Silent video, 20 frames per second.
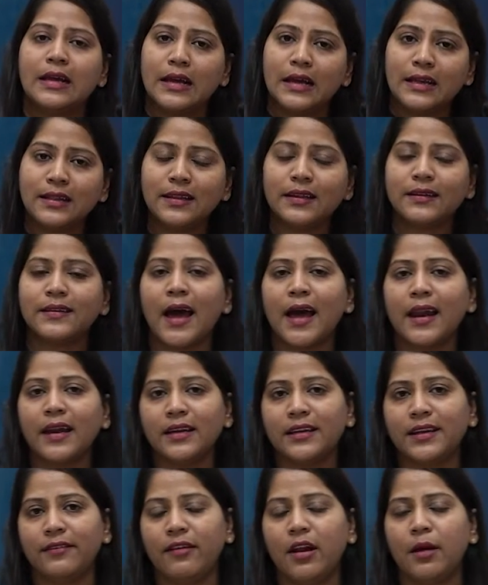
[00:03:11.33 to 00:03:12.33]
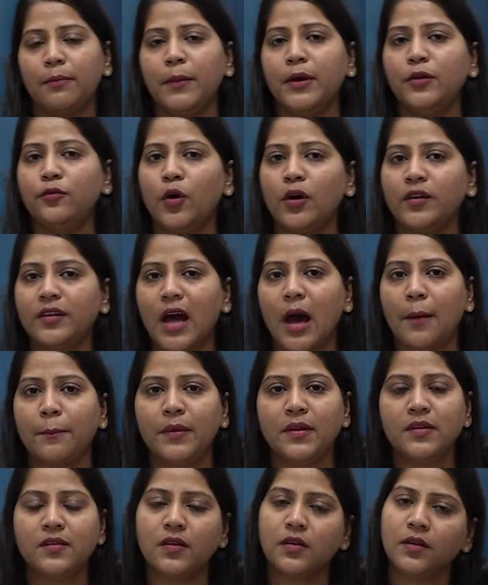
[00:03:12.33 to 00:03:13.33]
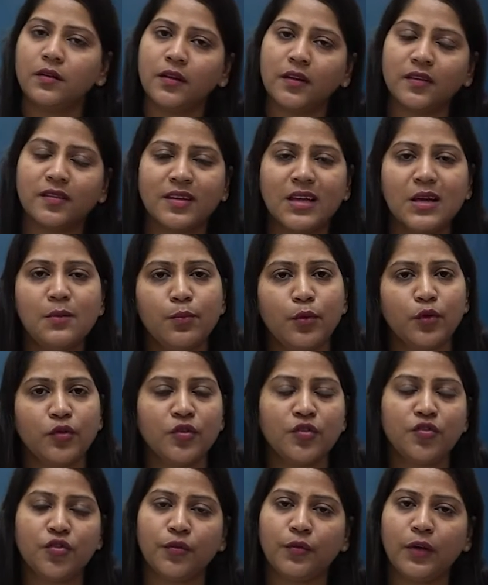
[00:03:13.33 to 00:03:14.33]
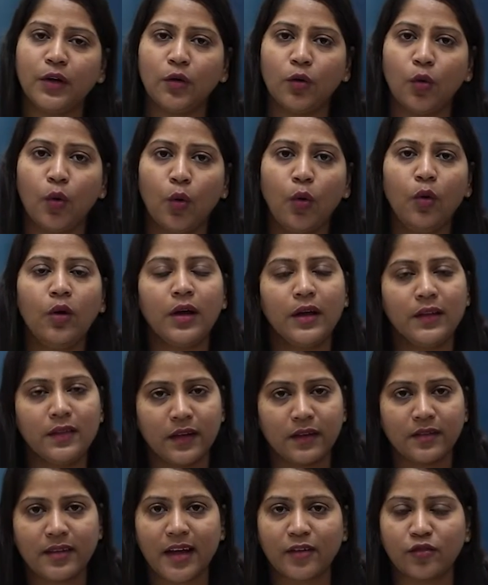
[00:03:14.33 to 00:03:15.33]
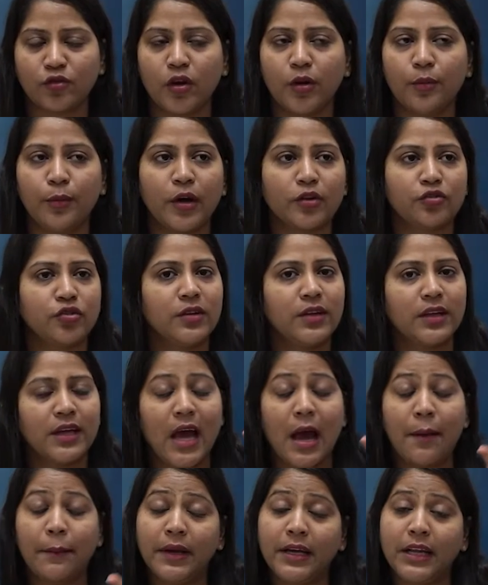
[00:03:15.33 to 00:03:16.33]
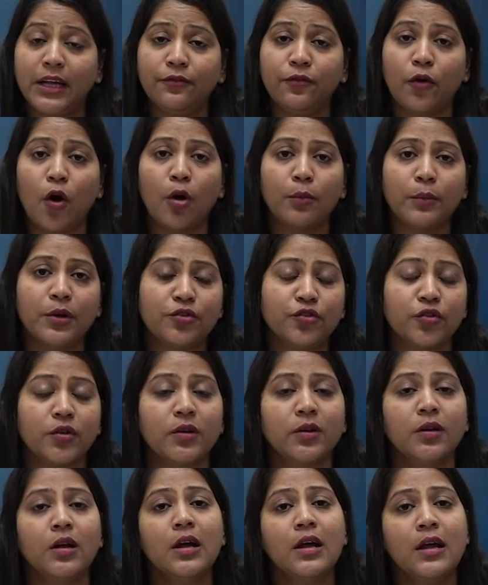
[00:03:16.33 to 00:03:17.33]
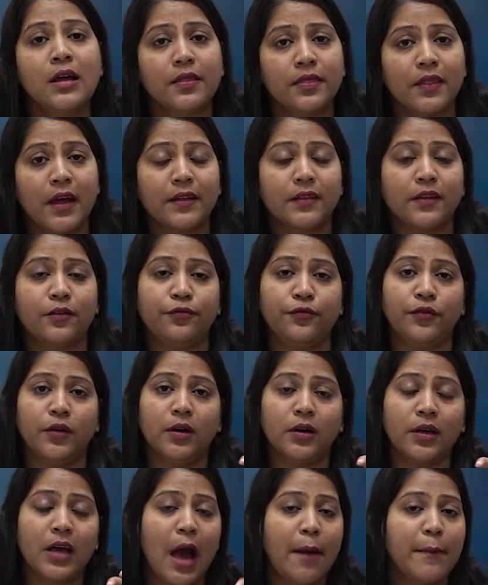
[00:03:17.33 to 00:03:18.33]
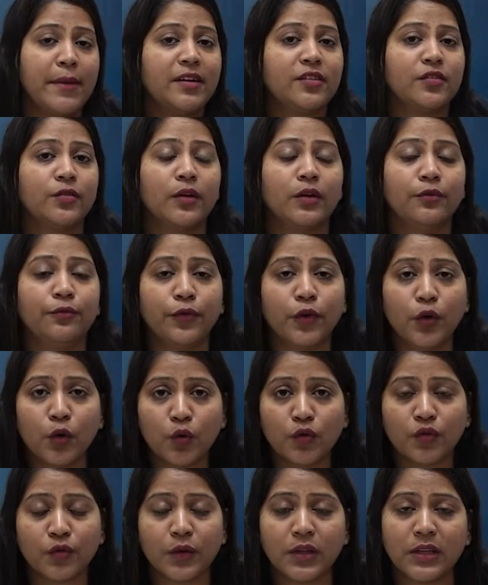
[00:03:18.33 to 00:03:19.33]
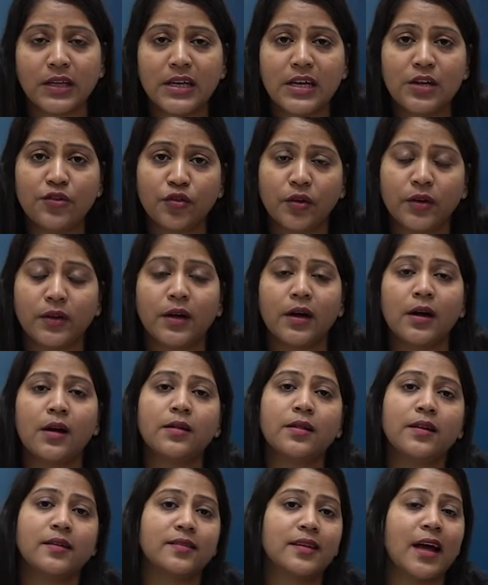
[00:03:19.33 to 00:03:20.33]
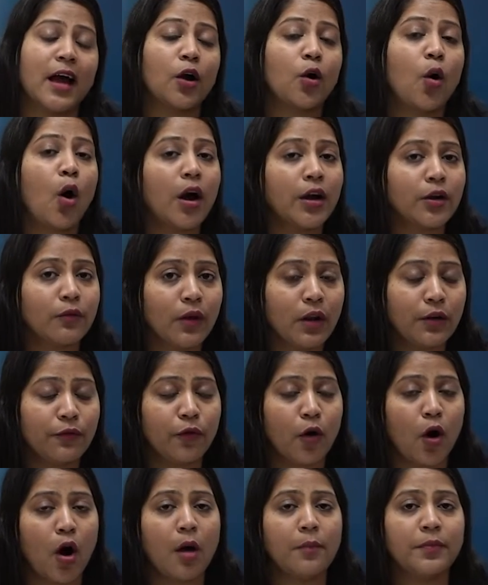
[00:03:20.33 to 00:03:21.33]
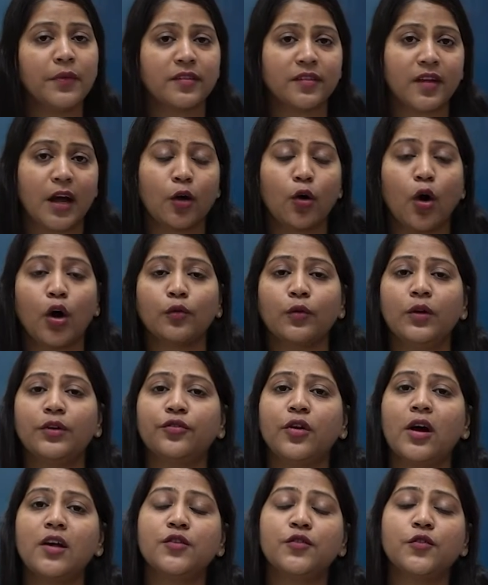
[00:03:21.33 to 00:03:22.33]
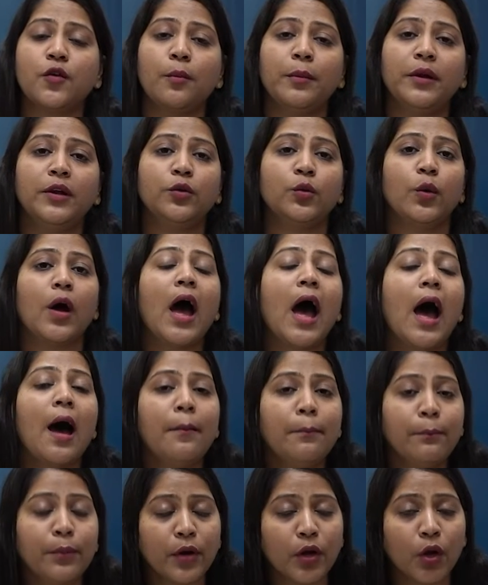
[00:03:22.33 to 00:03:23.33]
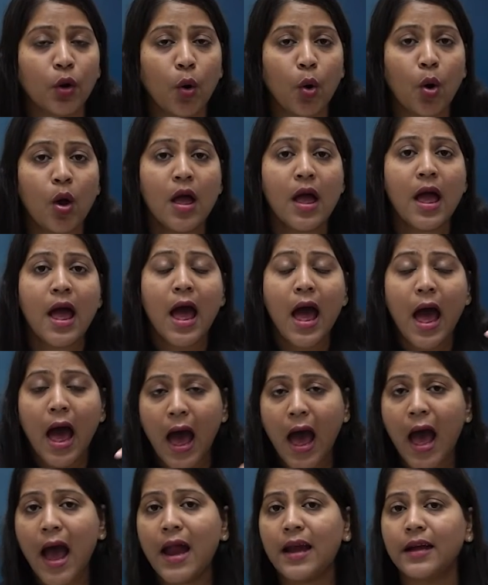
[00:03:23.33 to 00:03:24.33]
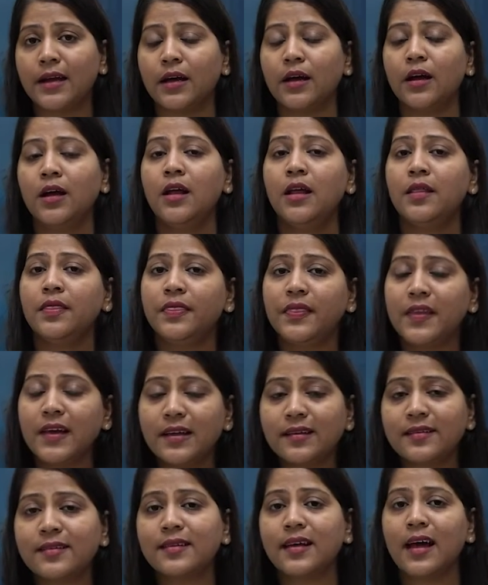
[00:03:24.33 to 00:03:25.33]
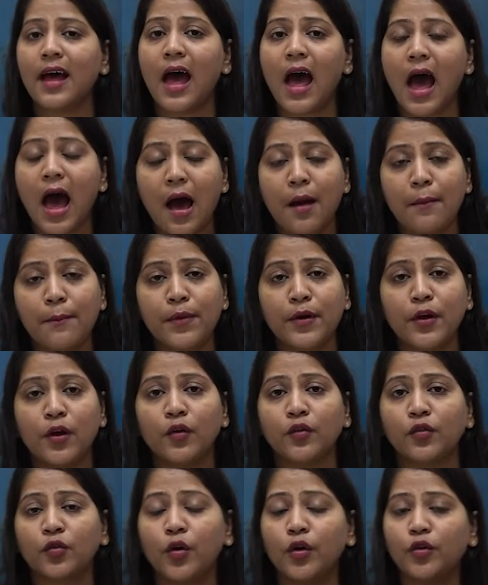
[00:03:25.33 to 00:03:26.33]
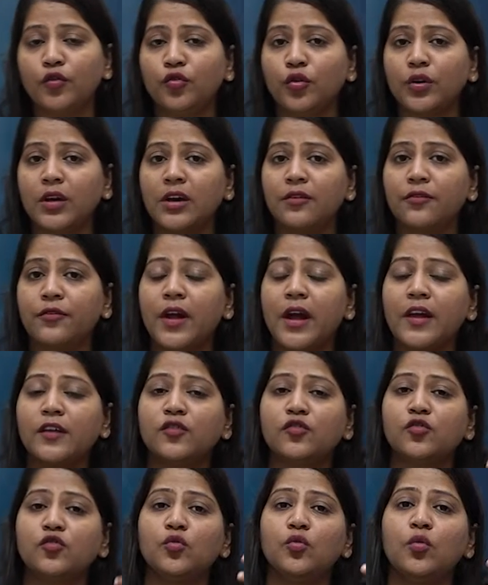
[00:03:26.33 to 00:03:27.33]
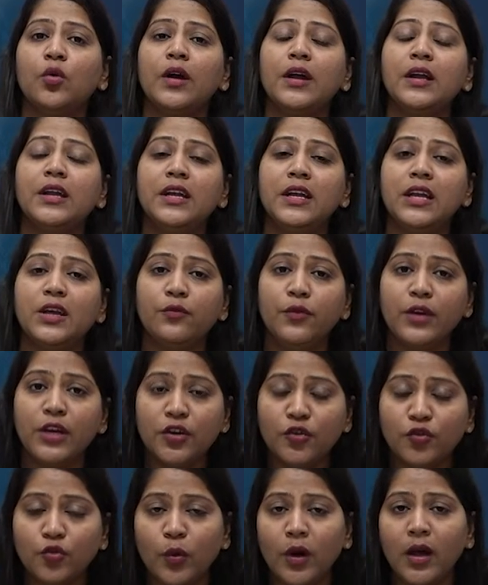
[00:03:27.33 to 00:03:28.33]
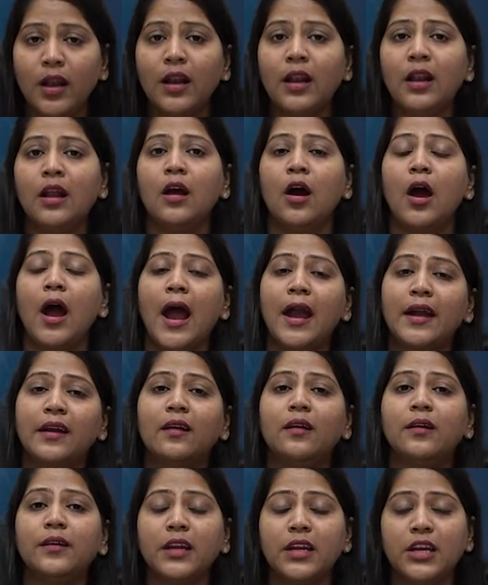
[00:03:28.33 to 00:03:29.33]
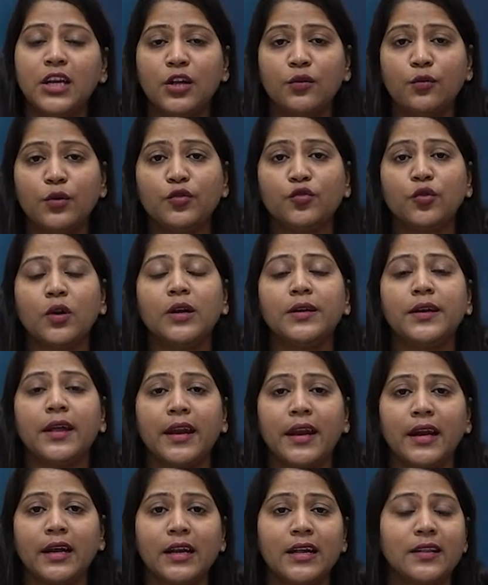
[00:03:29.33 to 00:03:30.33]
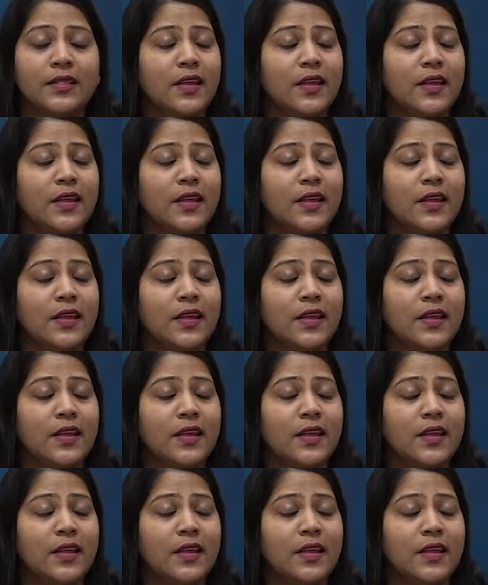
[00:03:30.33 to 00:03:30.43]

In the direct development, what happens? The same procedure will go in the sexual reproduction, the gametic formation, then the gametes will fuse with each other, the zygote will form, the zygote will transform into embryo, and this embryo is going to give rise to adult individual directly.